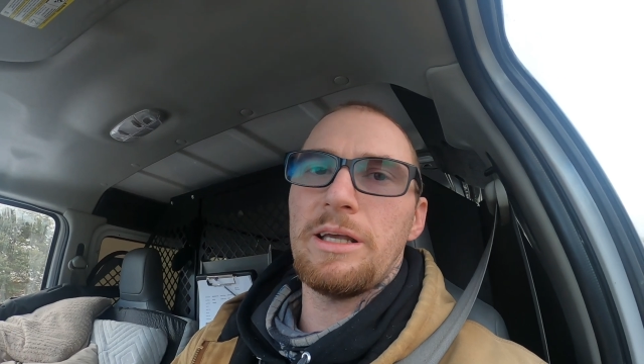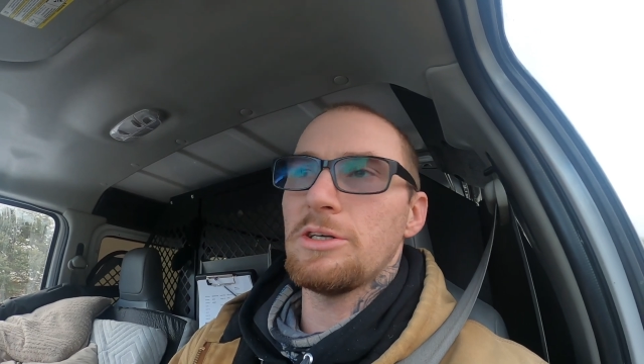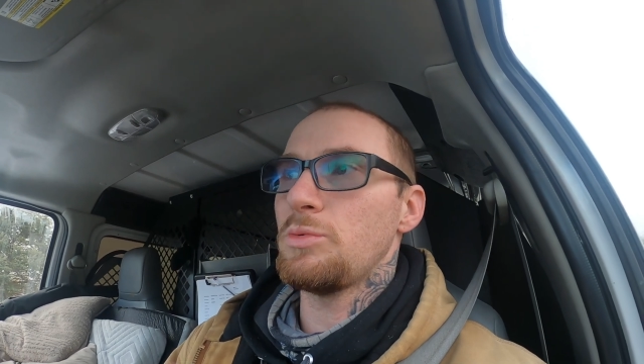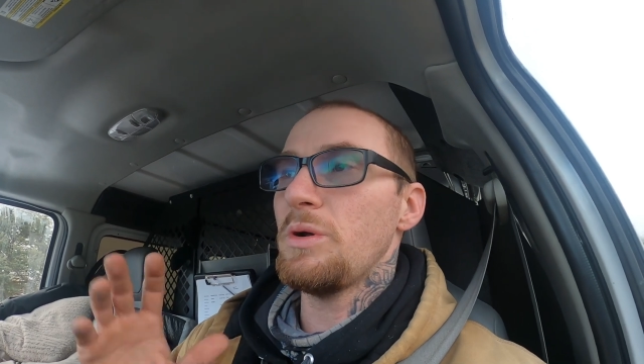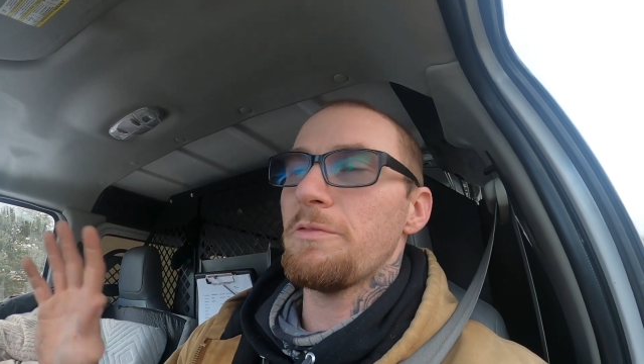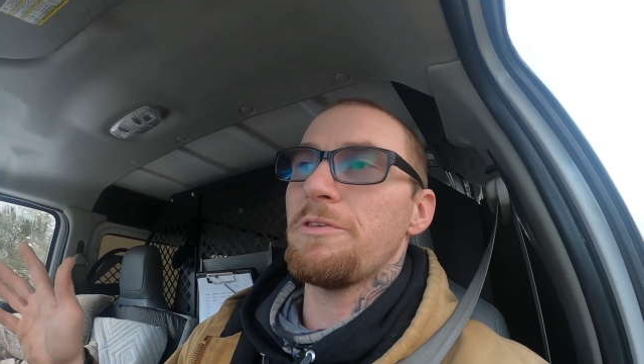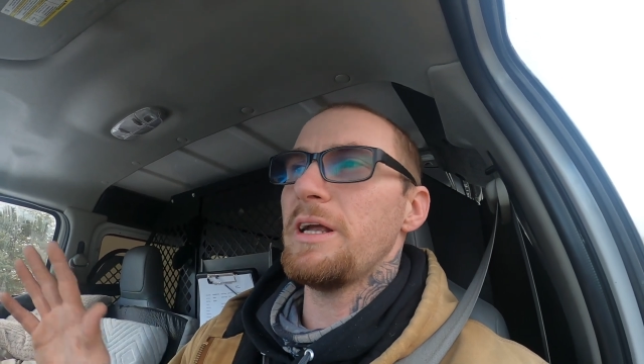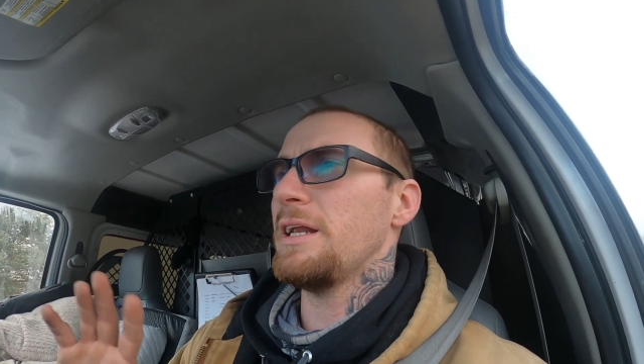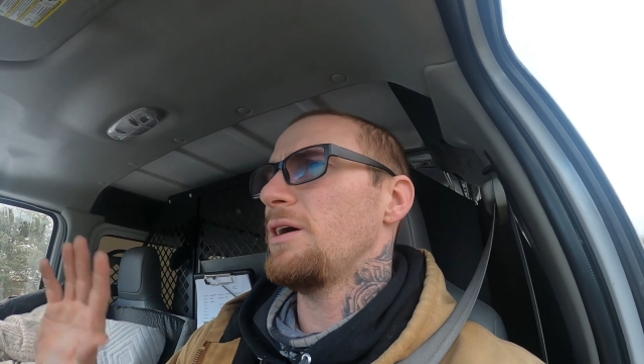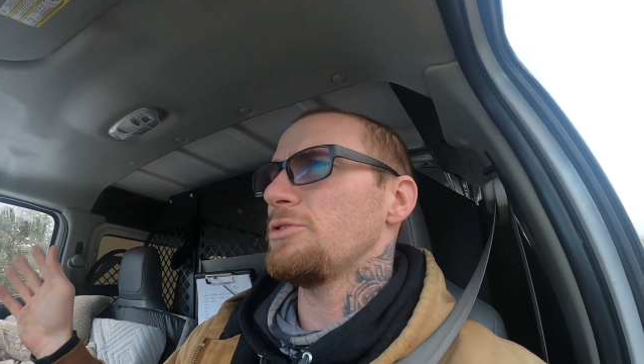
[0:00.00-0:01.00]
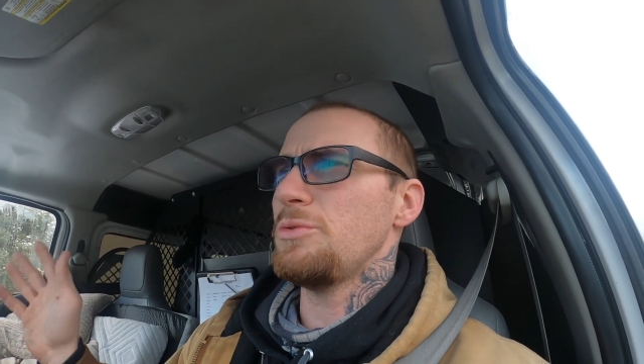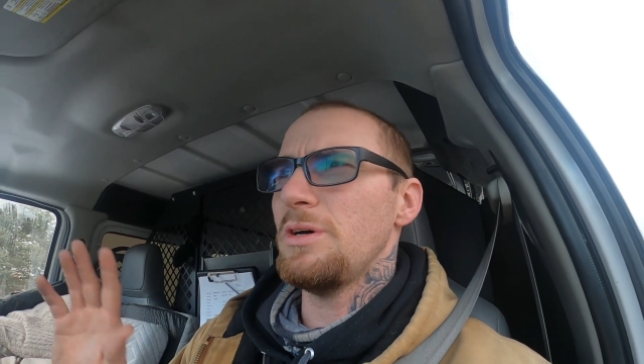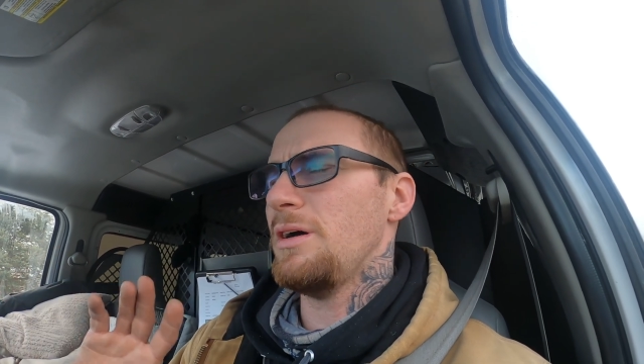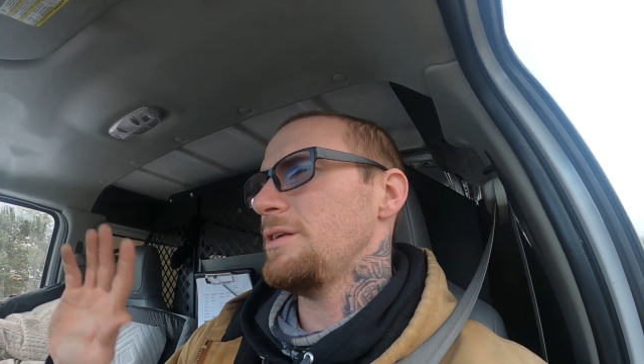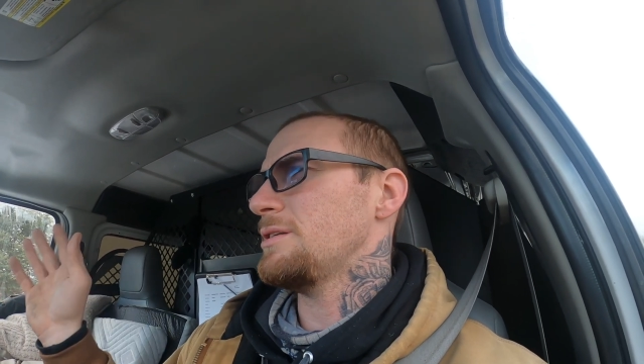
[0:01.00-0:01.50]
Because we were freaking out doing
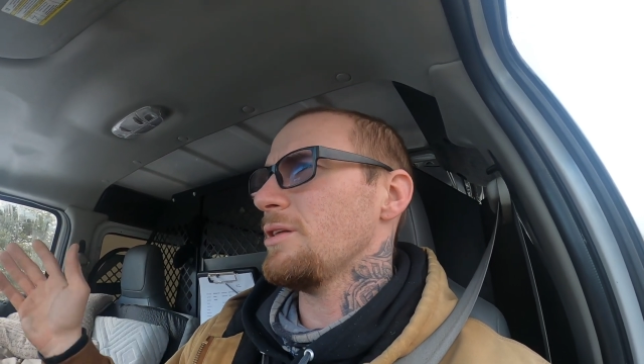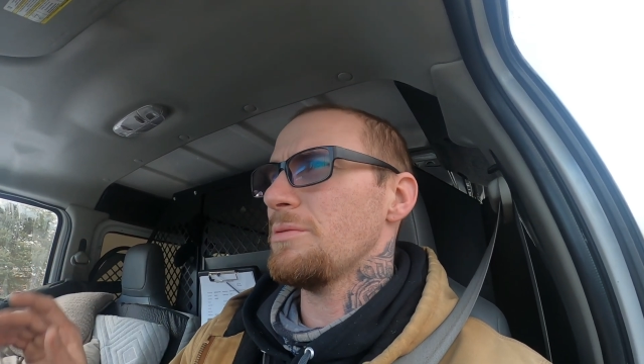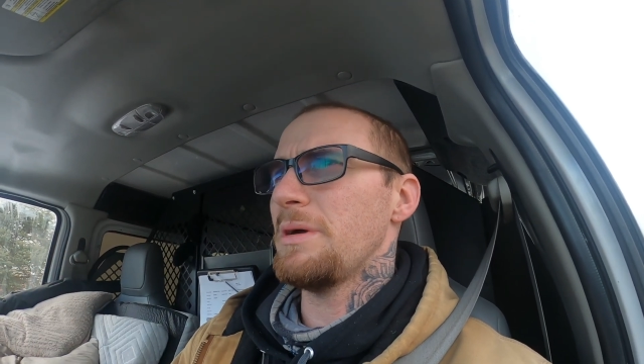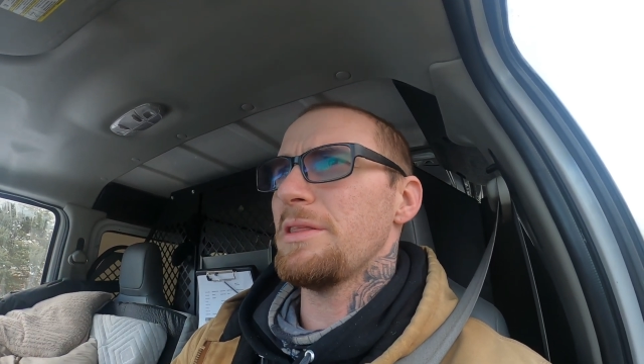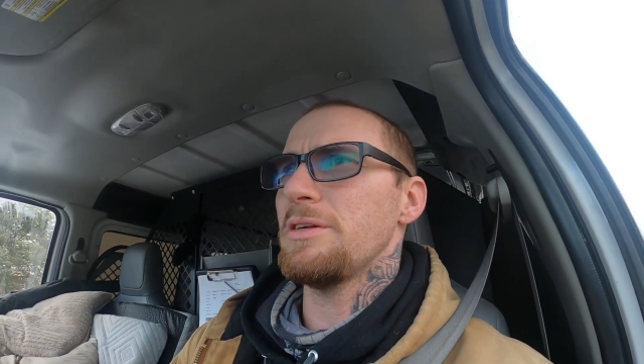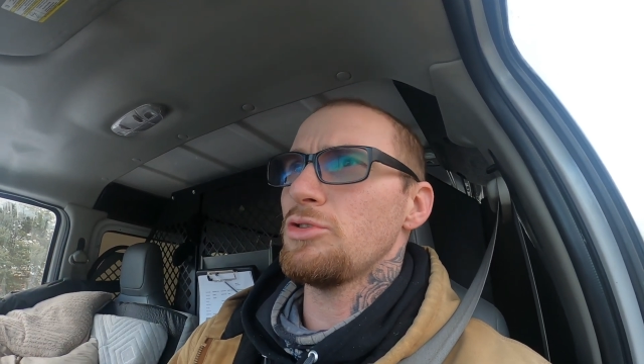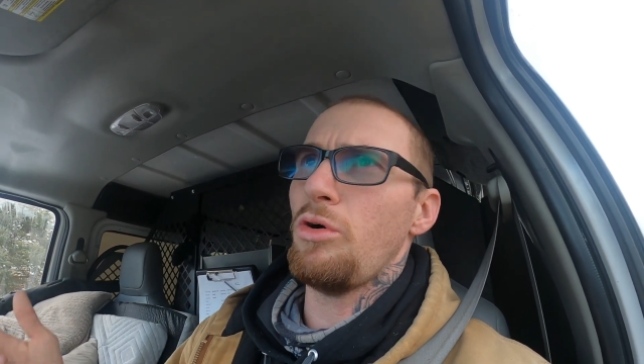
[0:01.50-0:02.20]
all these other methods.